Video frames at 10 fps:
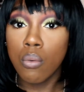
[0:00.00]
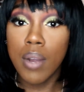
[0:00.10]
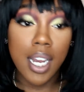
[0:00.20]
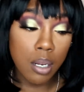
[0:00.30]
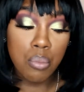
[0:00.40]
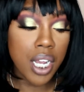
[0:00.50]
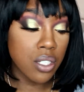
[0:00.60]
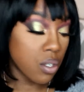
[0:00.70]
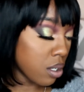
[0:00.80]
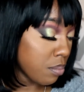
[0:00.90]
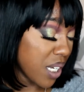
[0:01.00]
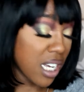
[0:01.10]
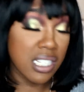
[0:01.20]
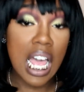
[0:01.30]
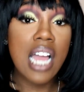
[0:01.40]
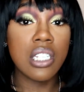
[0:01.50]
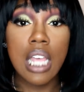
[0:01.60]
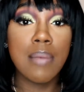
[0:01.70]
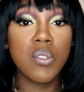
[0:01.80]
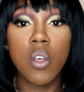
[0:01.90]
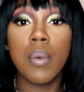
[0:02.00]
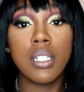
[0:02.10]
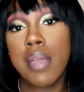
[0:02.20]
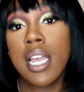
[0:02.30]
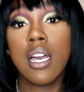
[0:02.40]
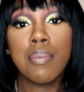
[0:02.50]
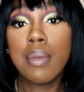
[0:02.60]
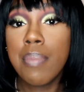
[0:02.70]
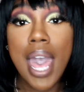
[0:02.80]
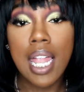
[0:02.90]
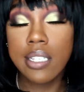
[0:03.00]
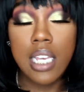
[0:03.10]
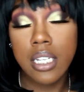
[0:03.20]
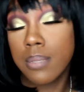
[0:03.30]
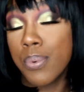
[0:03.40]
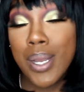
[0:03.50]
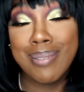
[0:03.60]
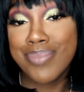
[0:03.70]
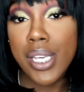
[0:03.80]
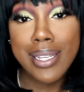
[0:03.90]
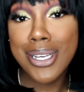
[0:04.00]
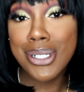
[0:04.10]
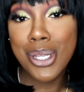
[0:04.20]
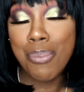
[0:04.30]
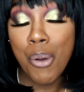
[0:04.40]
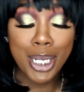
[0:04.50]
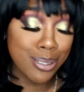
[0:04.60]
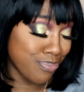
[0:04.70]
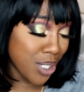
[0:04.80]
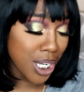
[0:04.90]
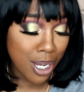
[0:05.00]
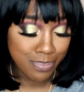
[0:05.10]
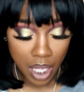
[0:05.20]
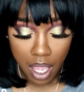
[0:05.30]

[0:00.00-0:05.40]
regular price on them because I just have so much makeup and palettes at this point. There's no point, you know?